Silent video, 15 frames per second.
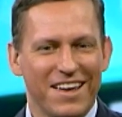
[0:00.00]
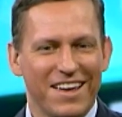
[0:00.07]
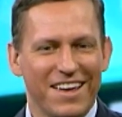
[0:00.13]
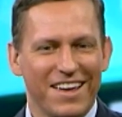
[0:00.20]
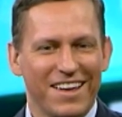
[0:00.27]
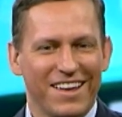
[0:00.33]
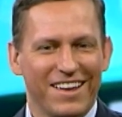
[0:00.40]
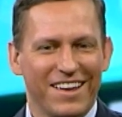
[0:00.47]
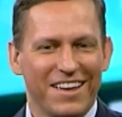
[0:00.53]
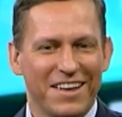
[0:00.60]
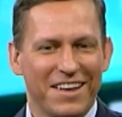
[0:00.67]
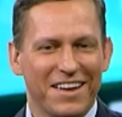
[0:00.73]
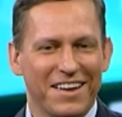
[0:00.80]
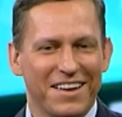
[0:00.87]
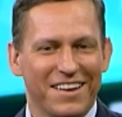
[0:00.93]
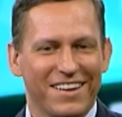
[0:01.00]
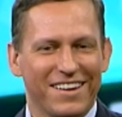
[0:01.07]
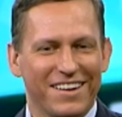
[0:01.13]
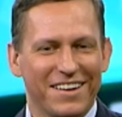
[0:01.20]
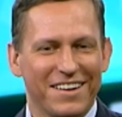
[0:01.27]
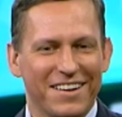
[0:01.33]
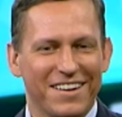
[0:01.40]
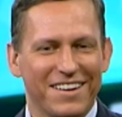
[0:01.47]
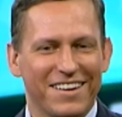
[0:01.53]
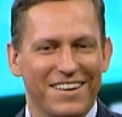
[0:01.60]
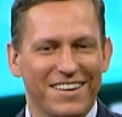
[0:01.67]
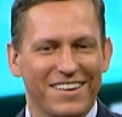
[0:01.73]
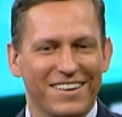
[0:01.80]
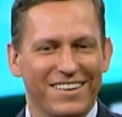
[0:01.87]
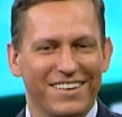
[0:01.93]

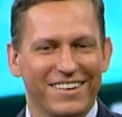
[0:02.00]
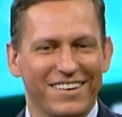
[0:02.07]
The person shown says nothing.